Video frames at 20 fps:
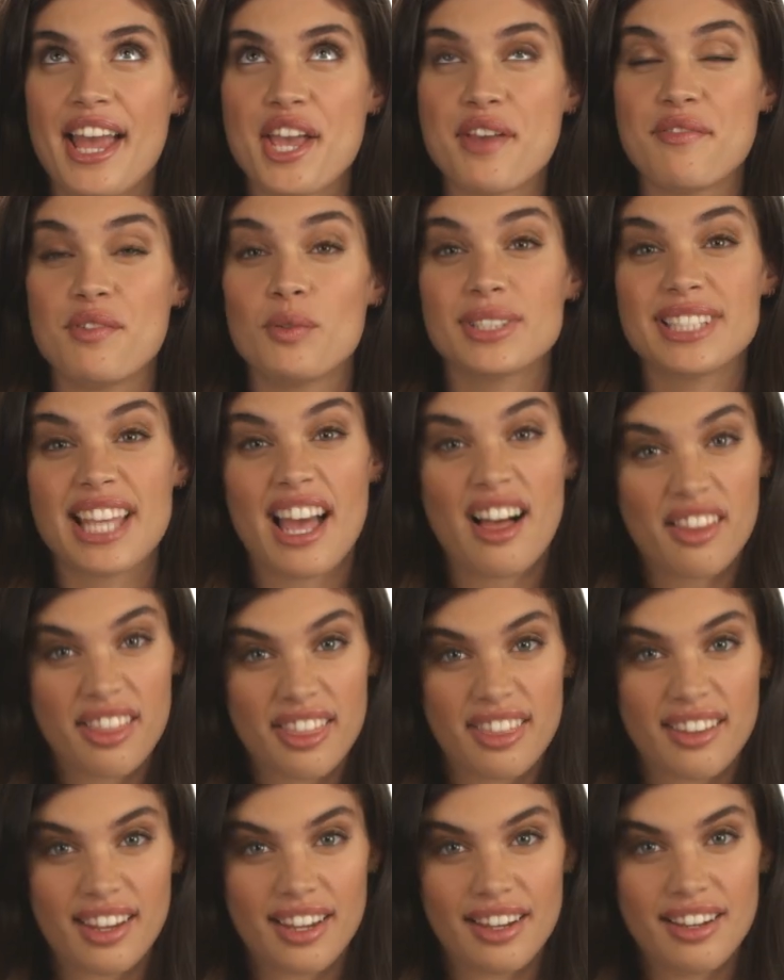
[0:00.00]
If it was
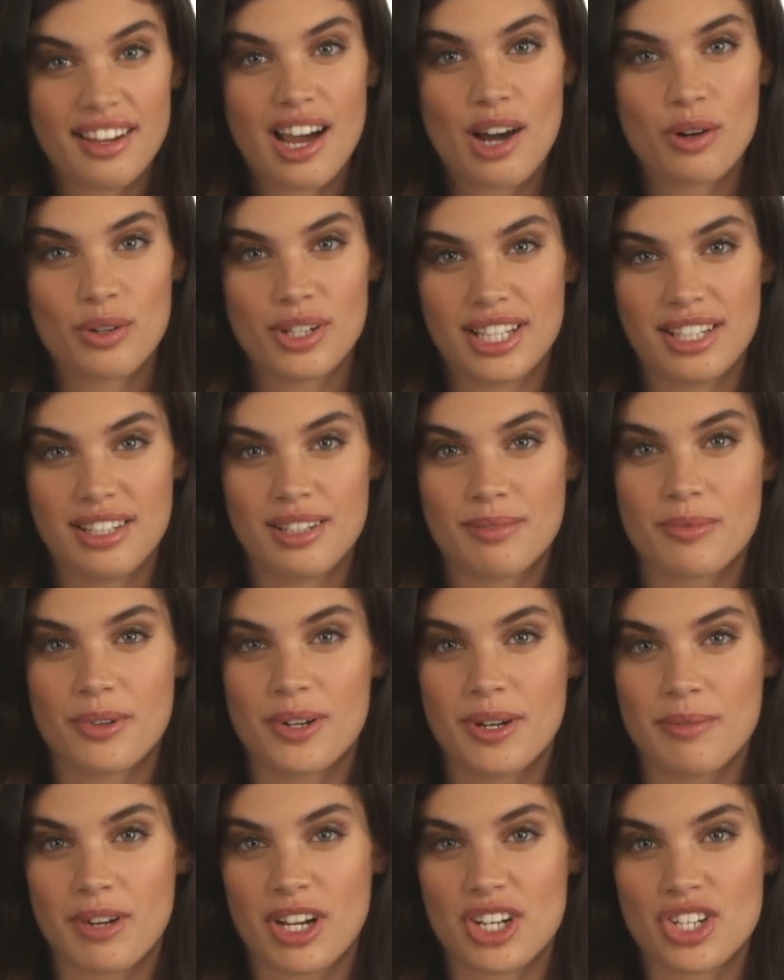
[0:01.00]
healthy, I would eat it
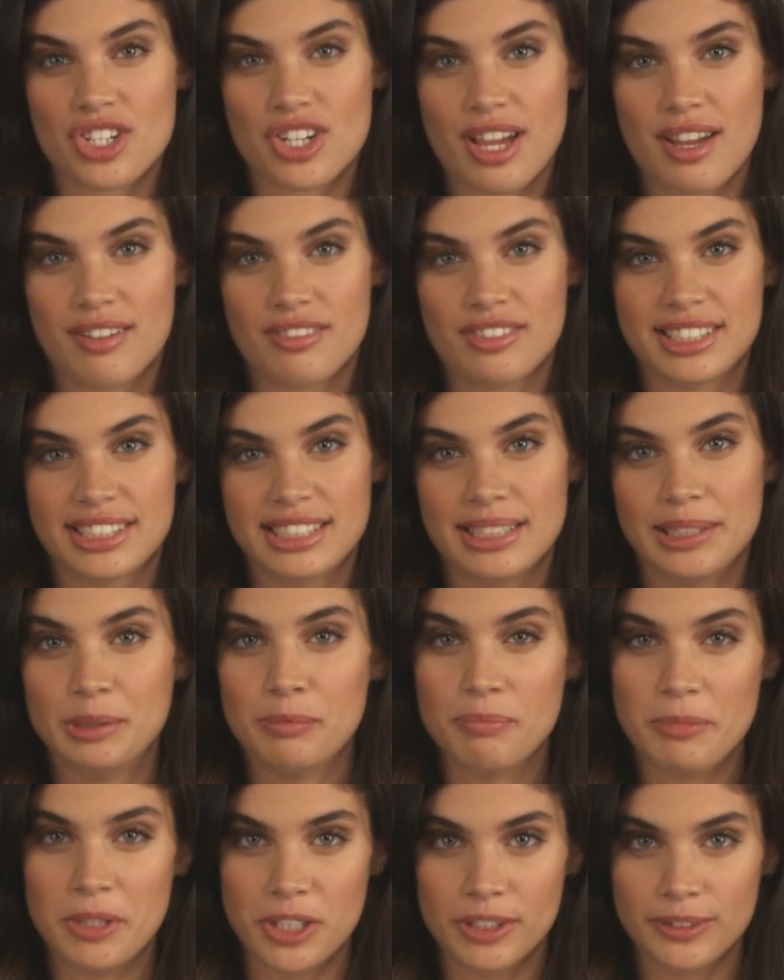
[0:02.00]
pretty much every single
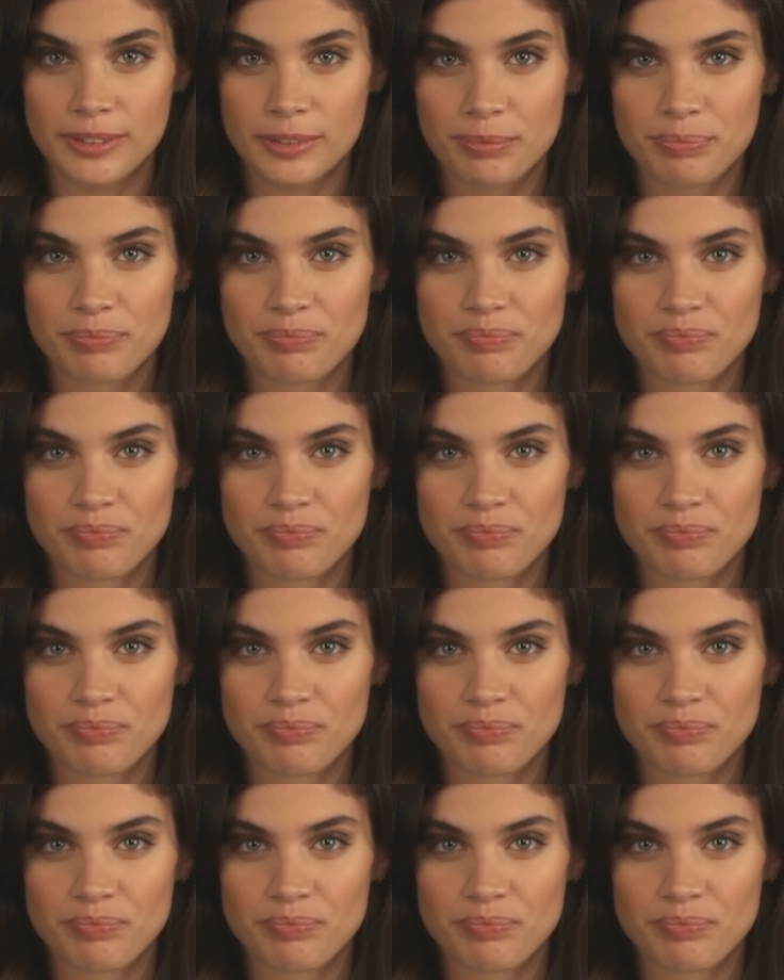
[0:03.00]
meal.